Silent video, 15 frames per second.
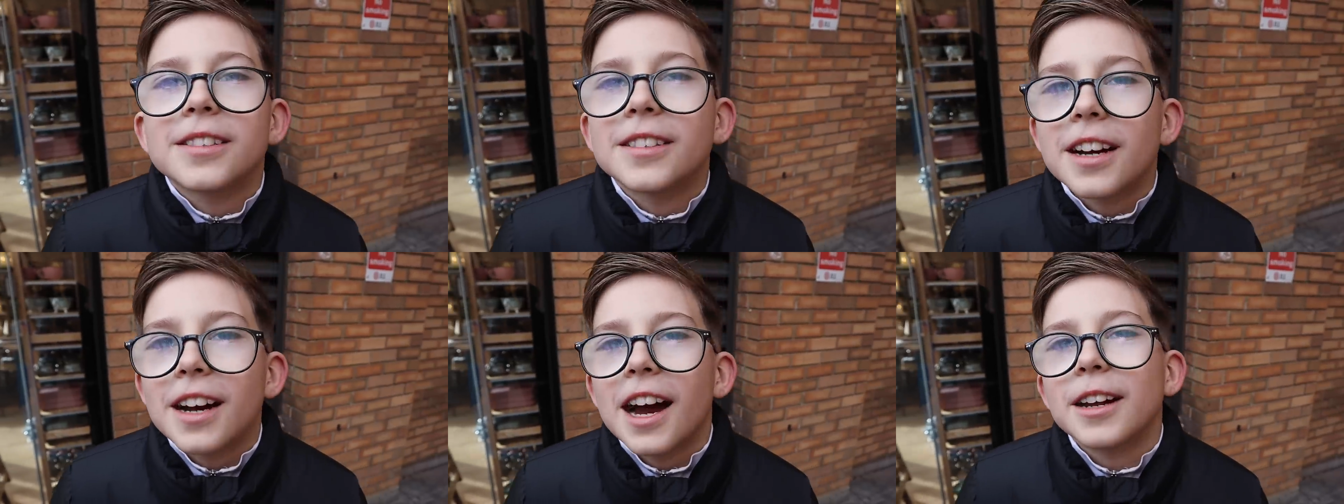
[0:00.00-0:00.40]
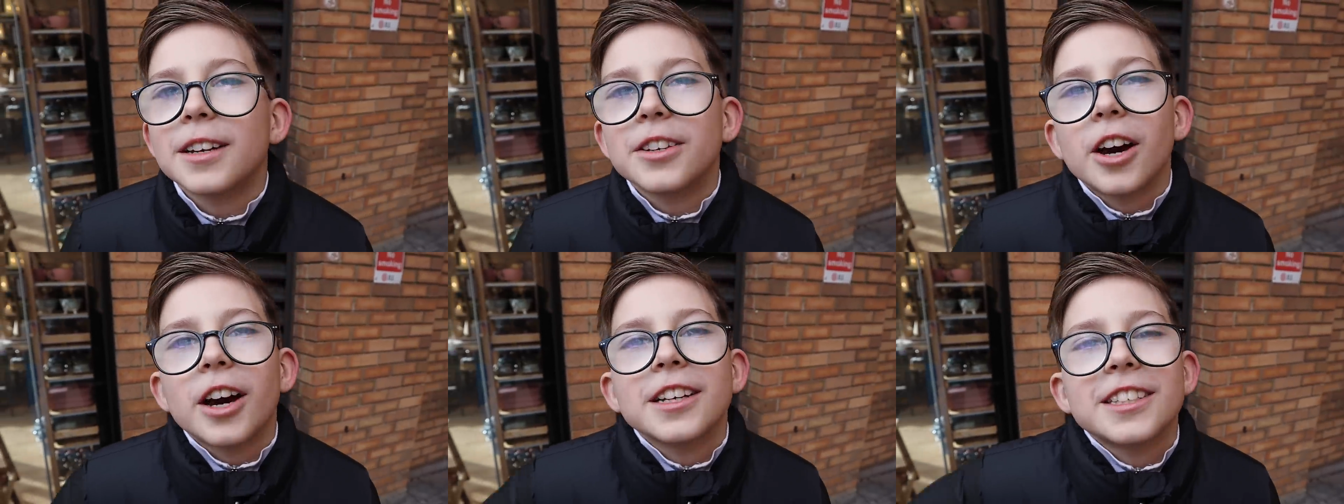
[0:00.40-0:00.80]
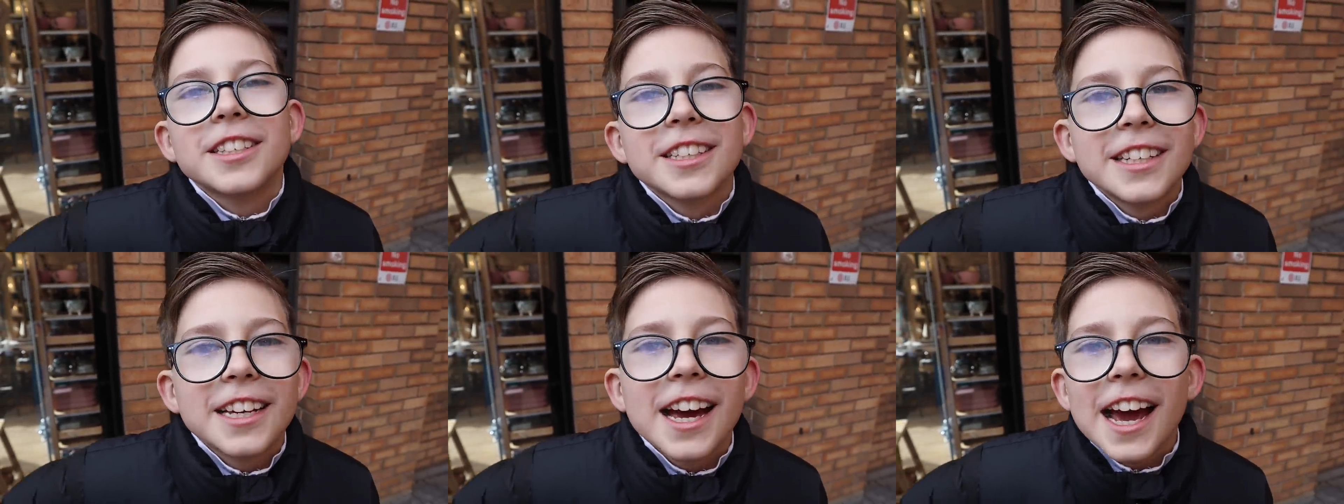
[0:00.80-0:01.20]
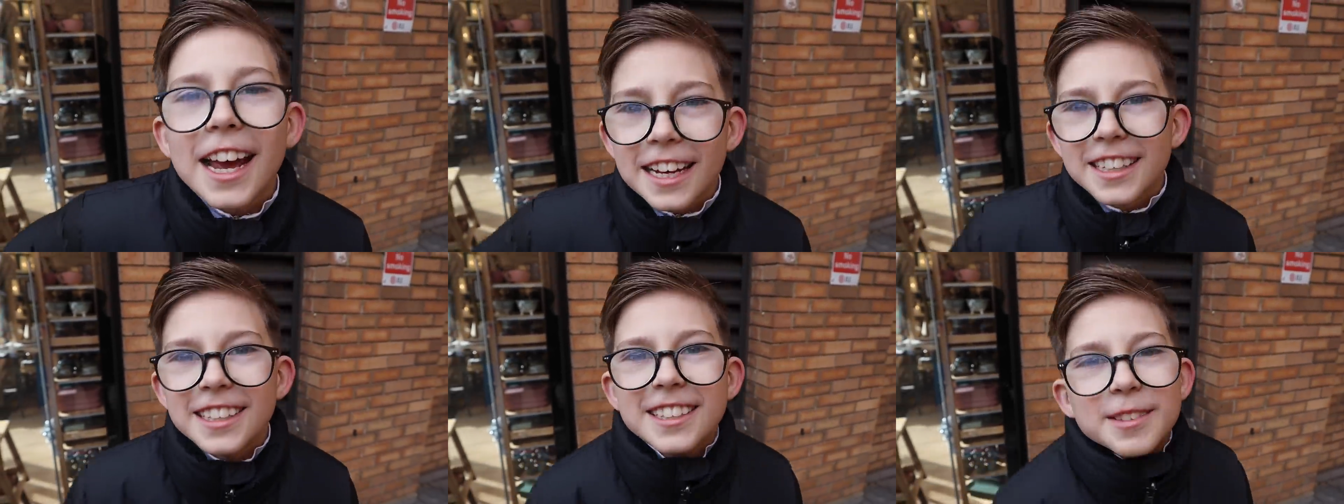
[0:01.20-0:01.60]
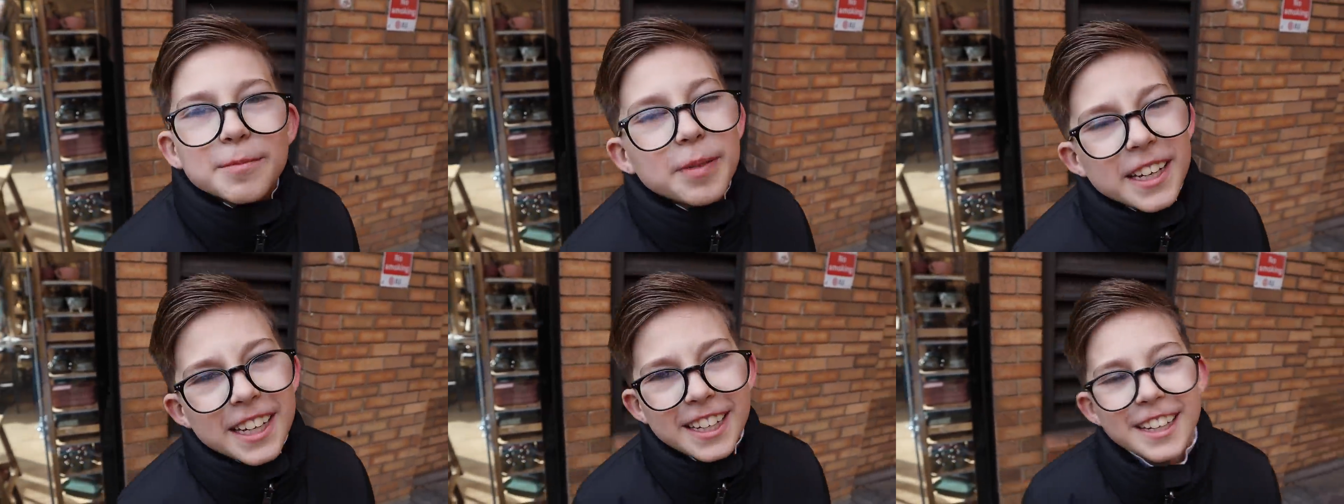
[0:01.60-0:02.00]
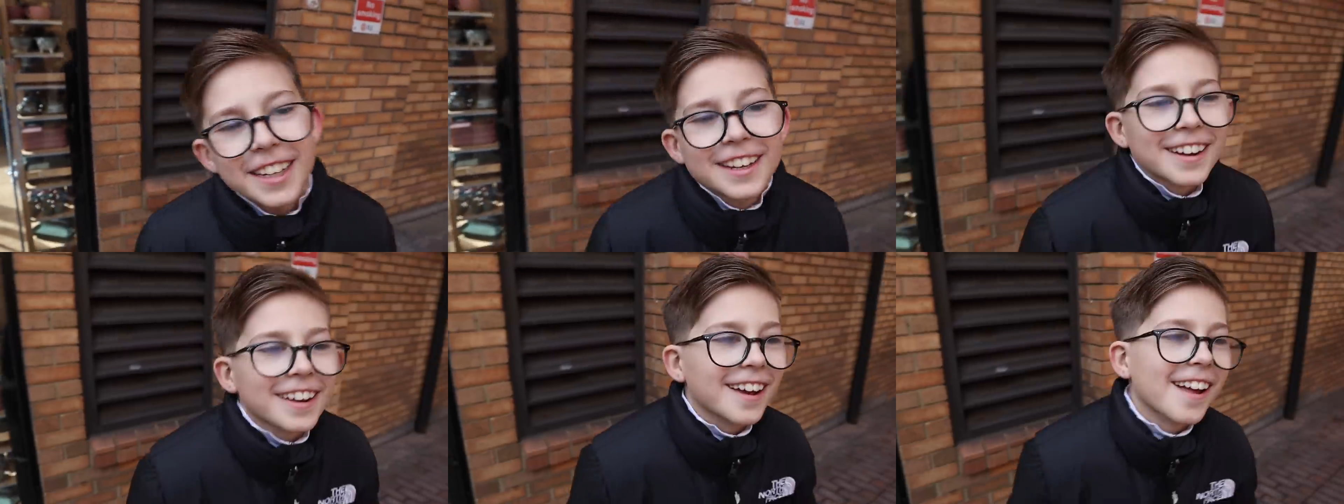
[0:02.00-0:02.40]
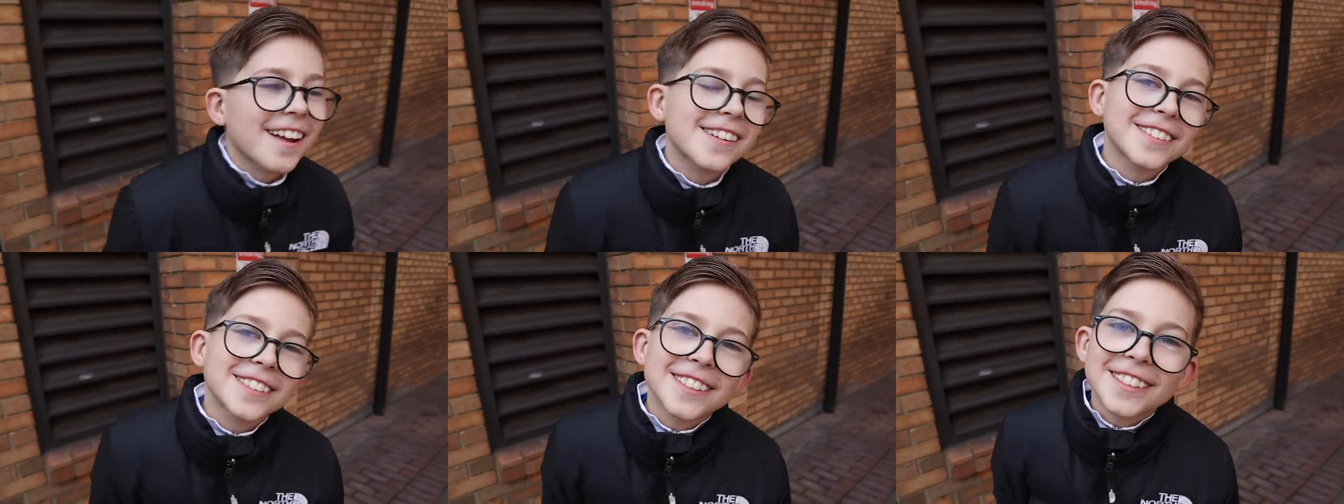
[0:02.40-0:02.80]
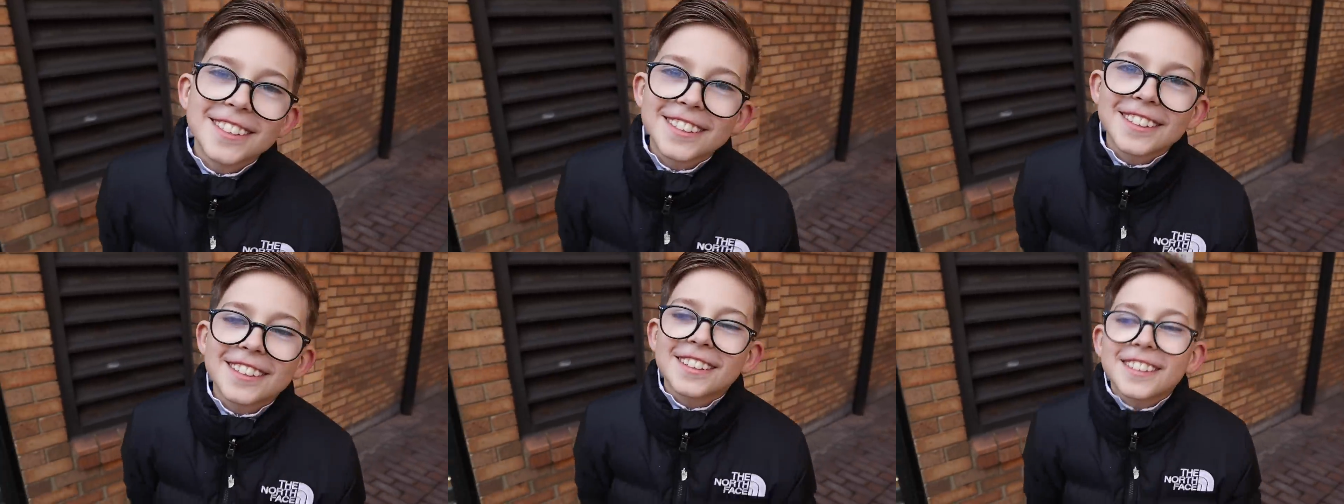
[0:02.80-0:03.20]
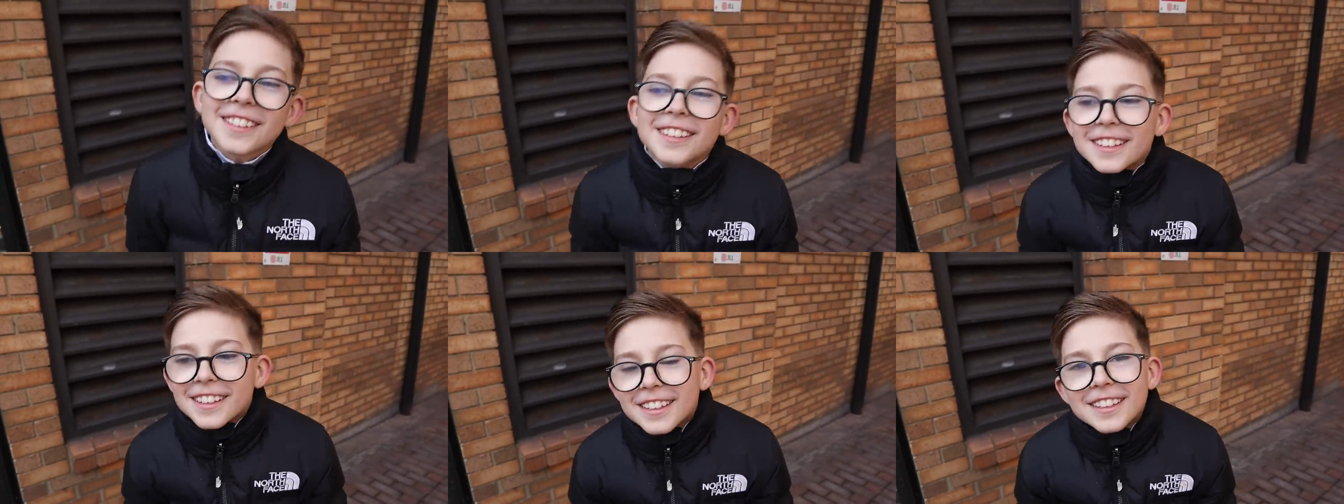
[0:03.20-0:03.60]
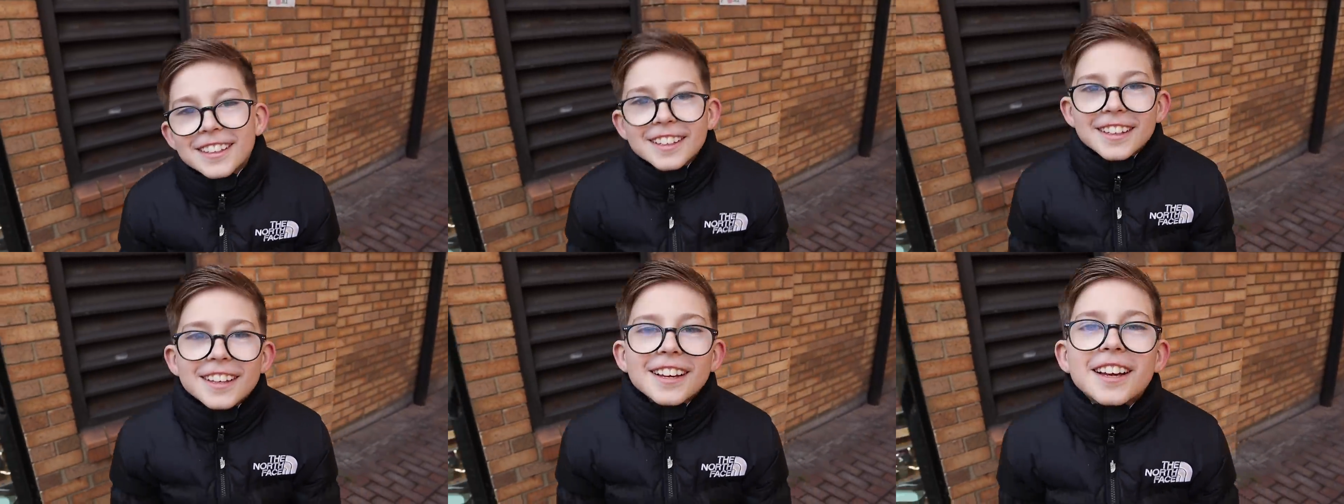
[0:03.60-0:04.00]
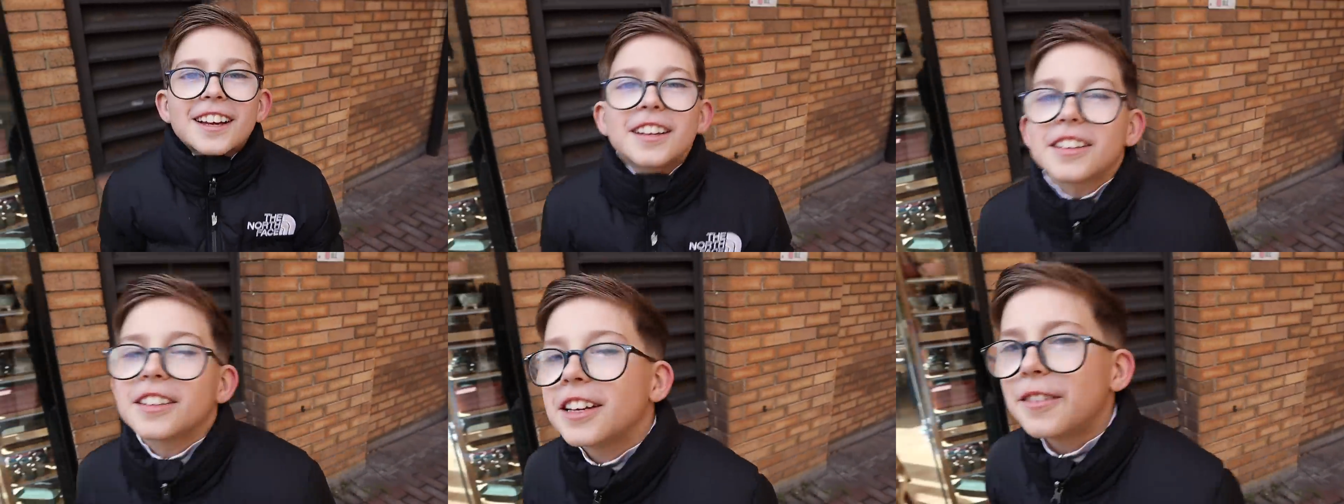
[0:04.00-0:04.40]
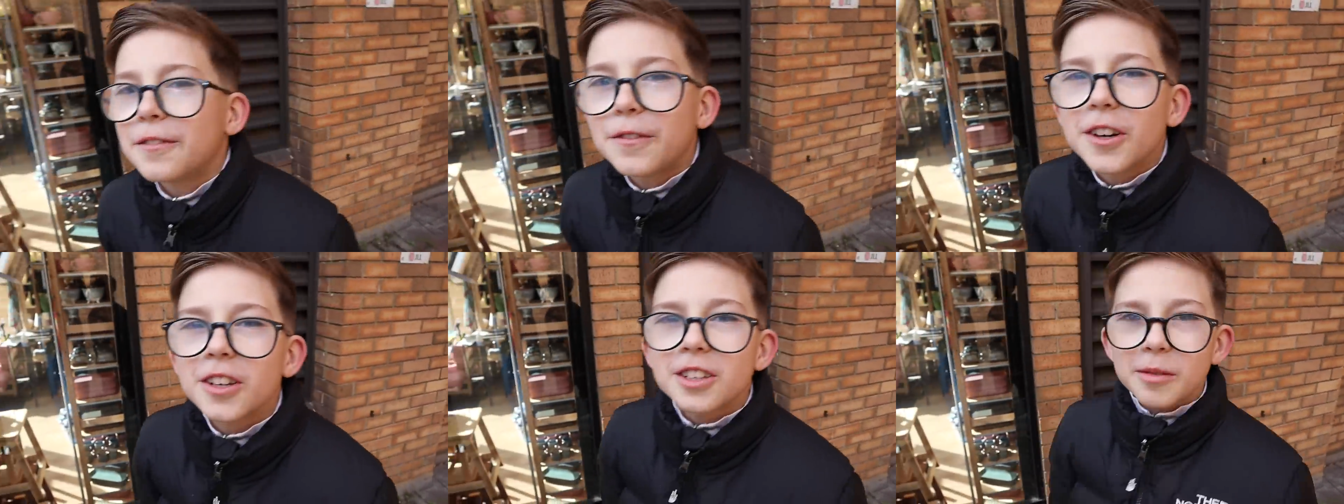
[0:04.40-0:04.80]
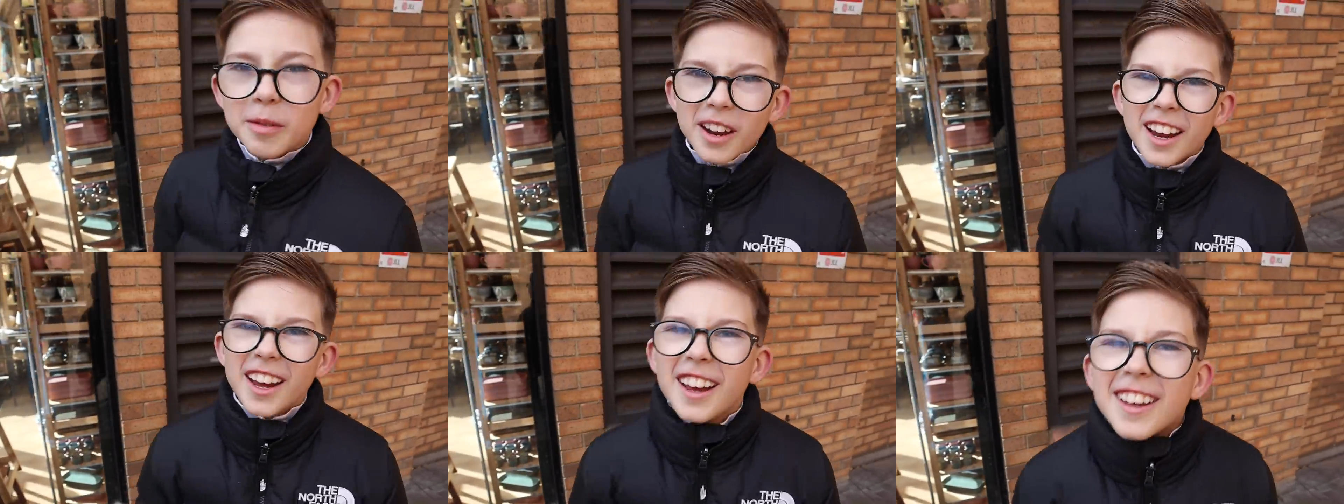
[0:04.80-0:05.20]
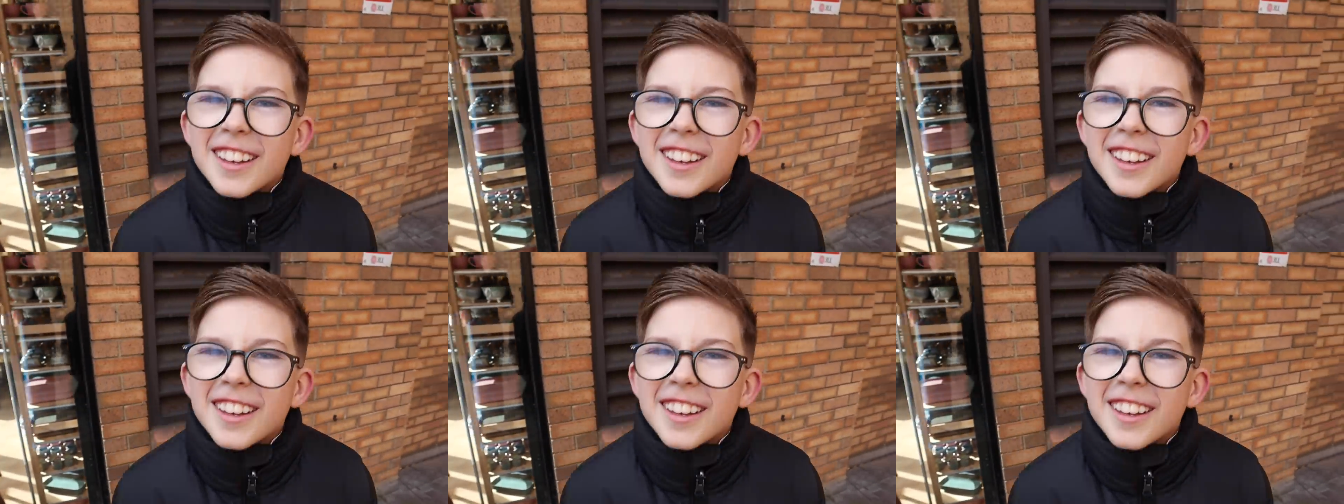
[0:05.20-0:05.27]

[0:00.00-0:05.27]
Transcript: and 98p in one hour. Well, you actually done it in 30 in minutes.